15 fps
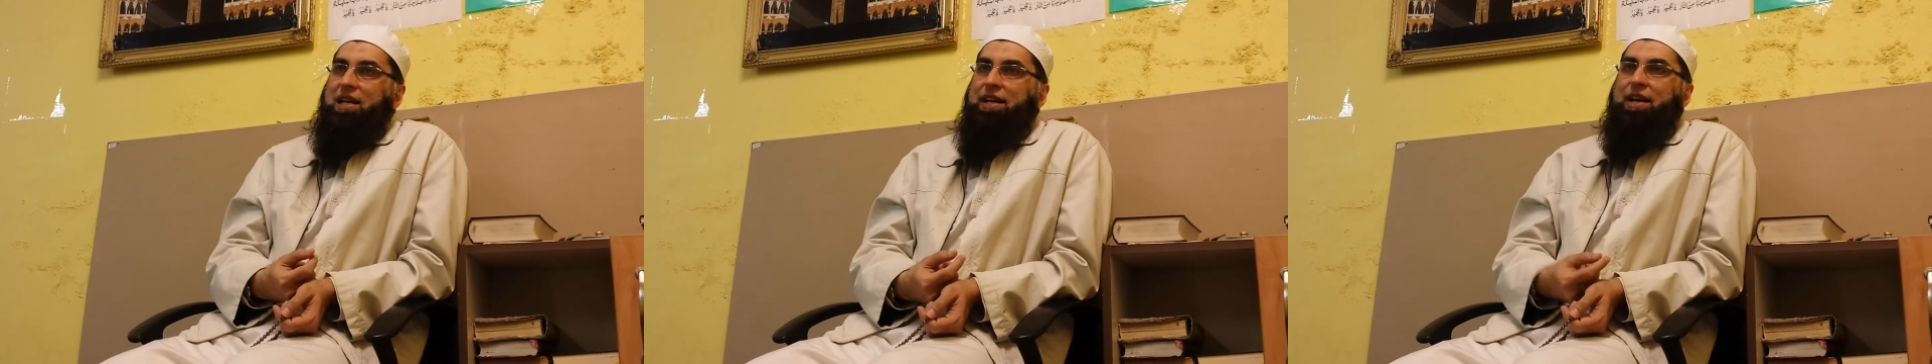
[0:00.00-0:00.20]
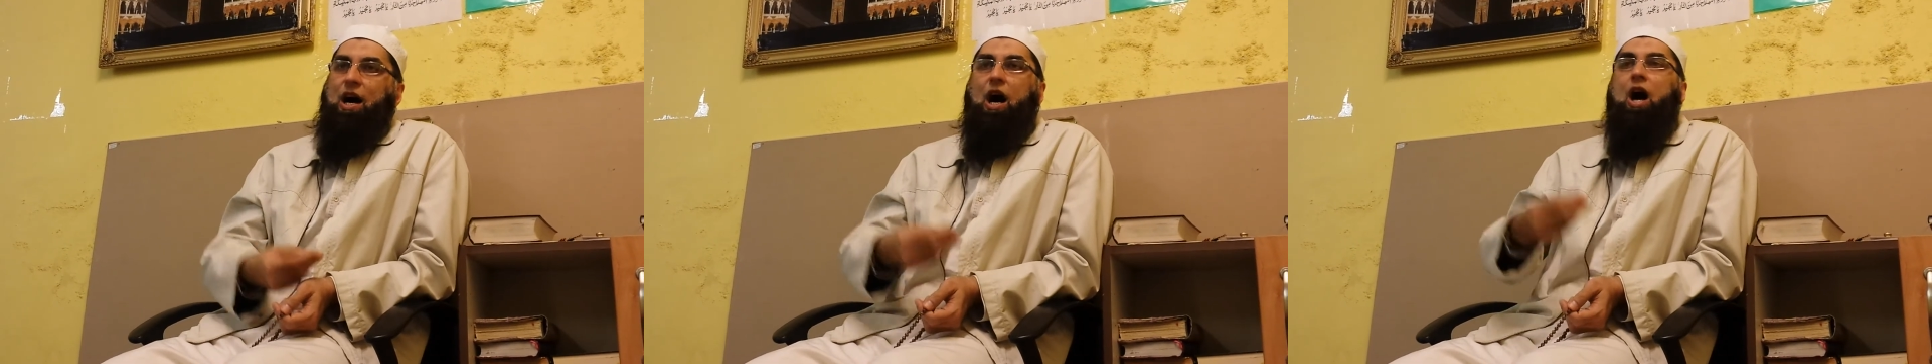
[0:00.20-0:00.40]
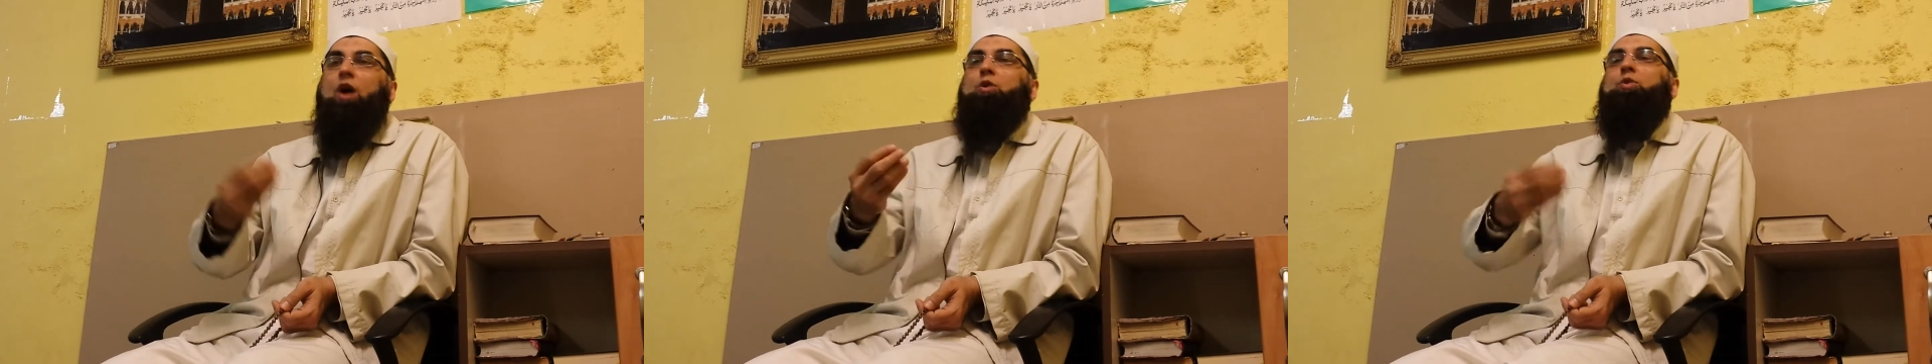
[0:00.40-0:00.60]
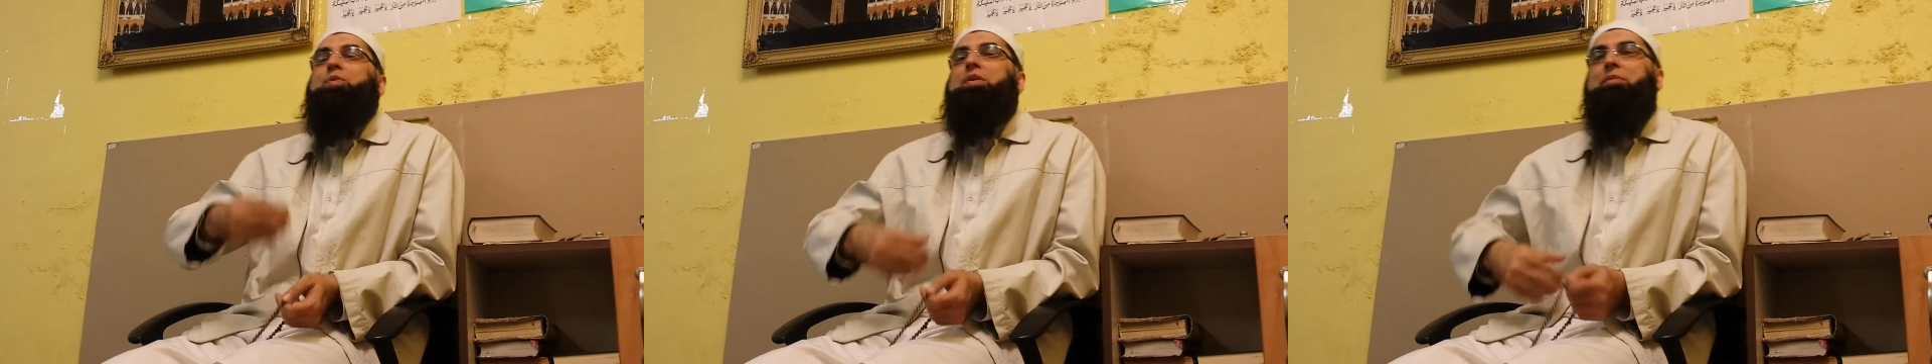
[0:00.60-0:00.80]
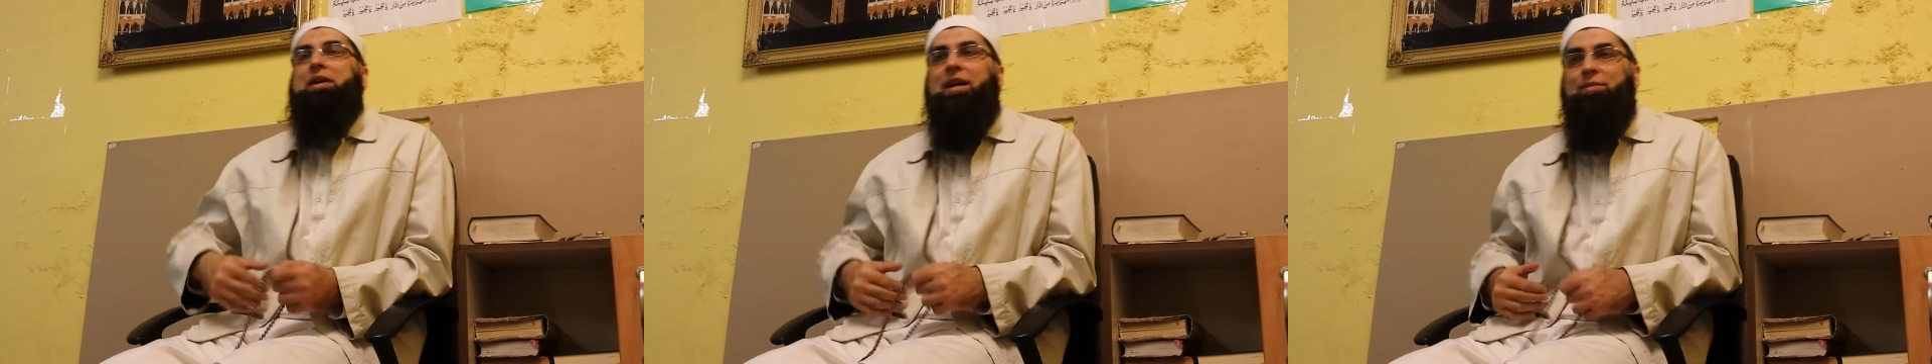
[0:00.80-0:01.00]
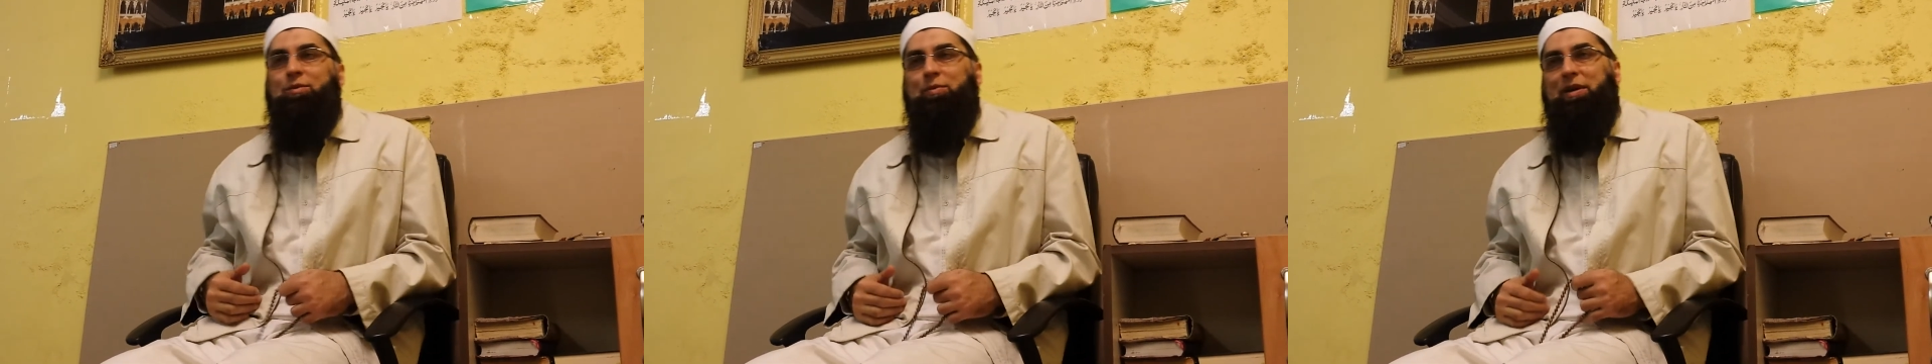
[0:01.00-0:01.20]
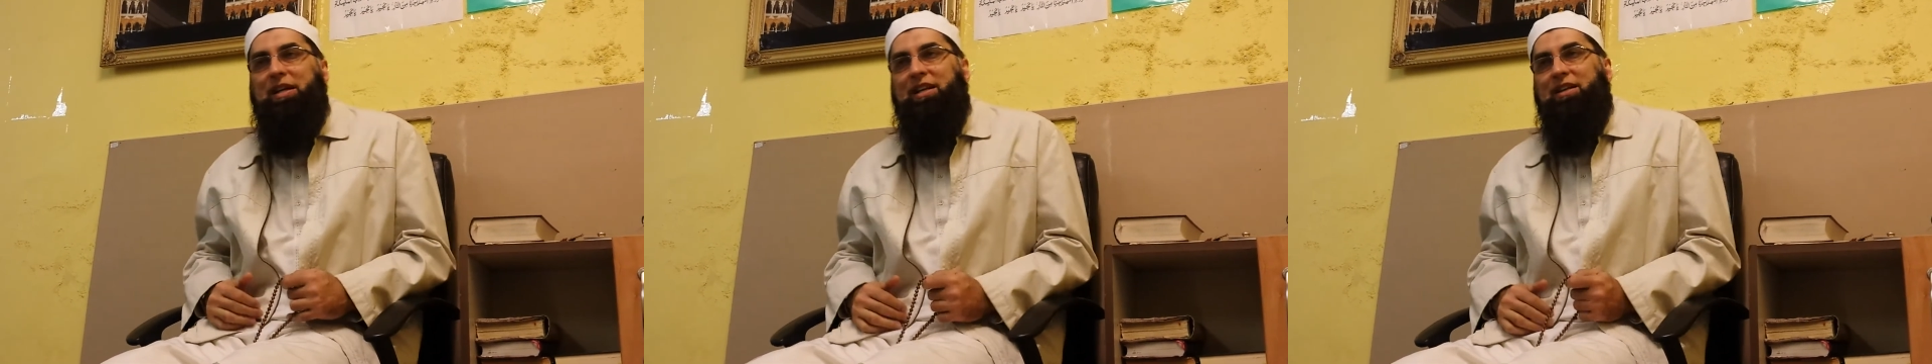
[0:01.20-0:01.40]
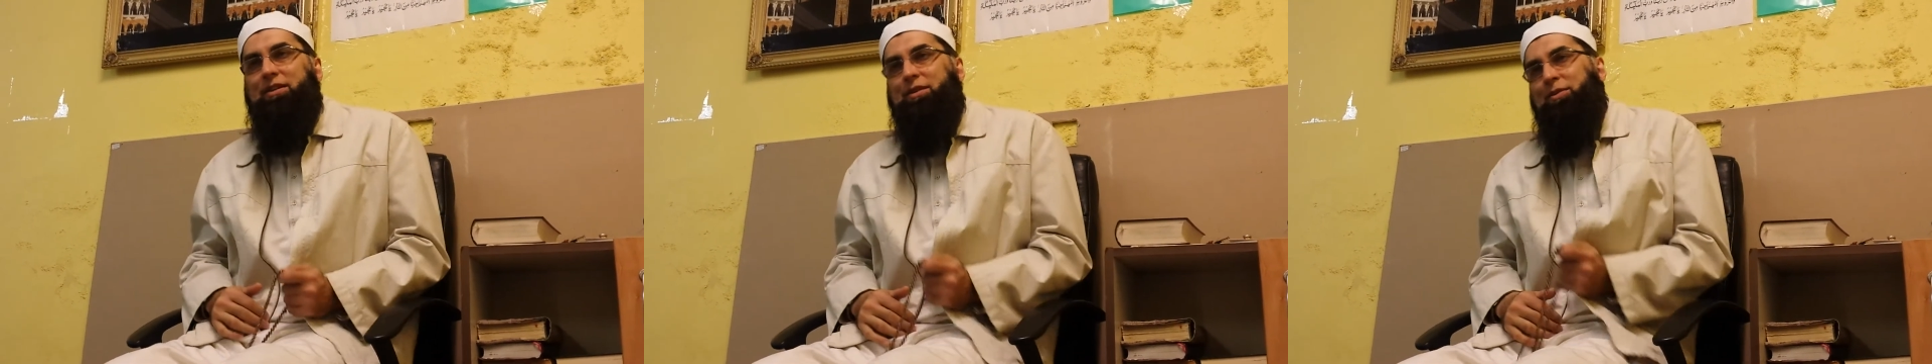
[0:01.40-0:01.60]
Now how do we become
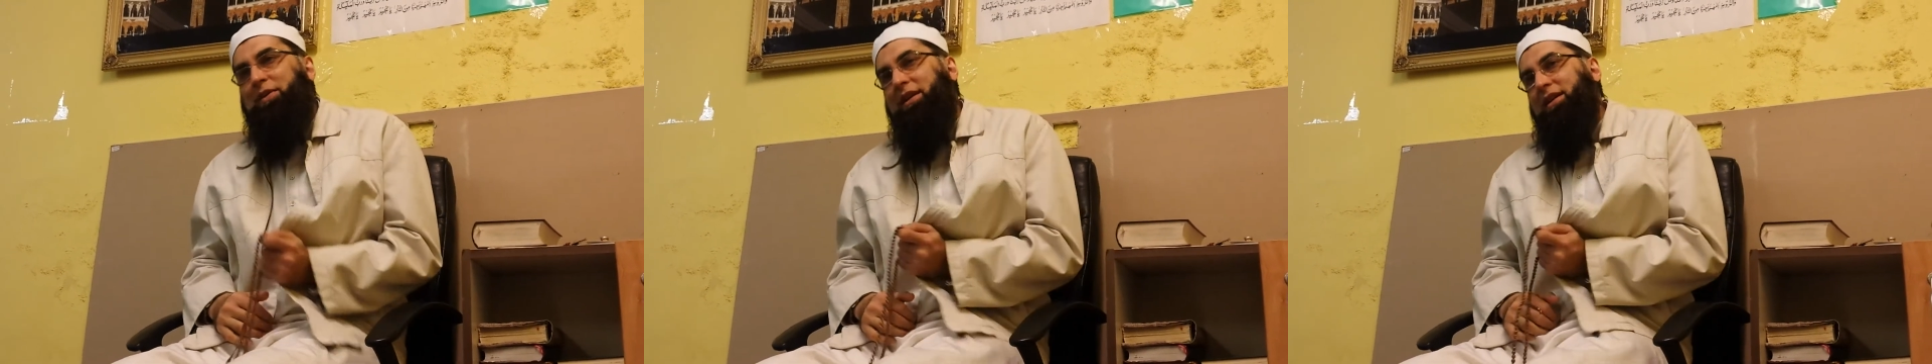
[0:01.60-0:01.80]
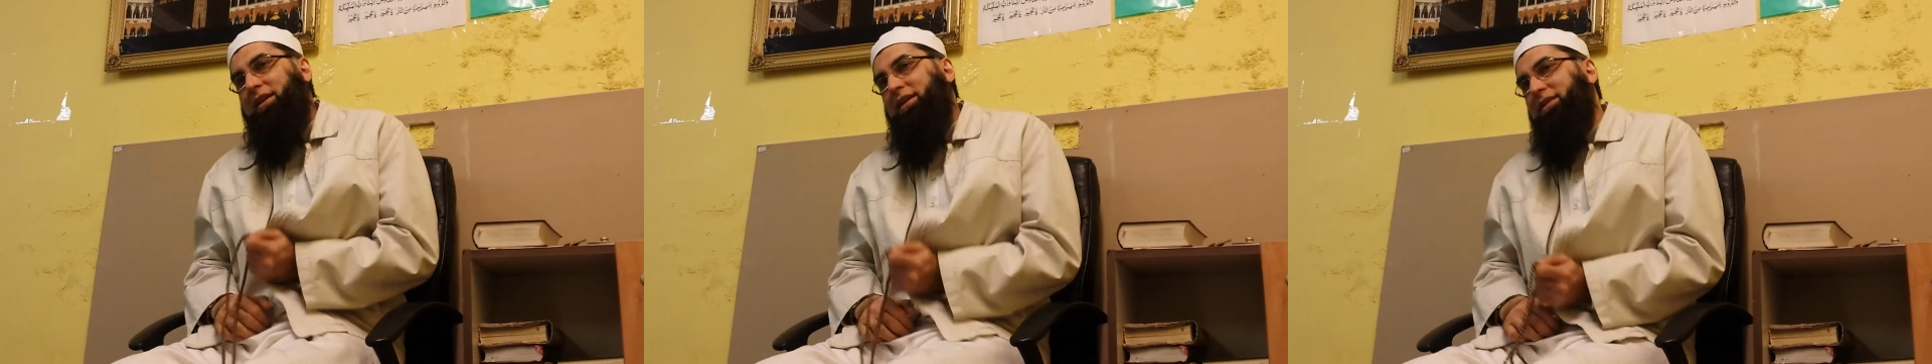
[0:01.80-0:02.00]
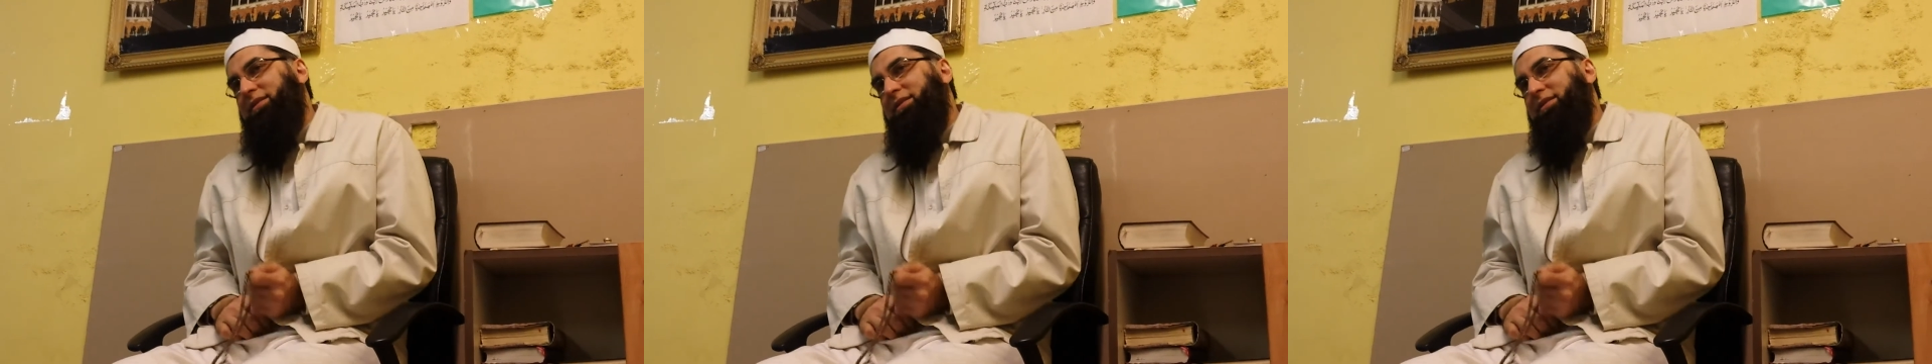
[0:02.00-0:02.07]
obedient to Allah?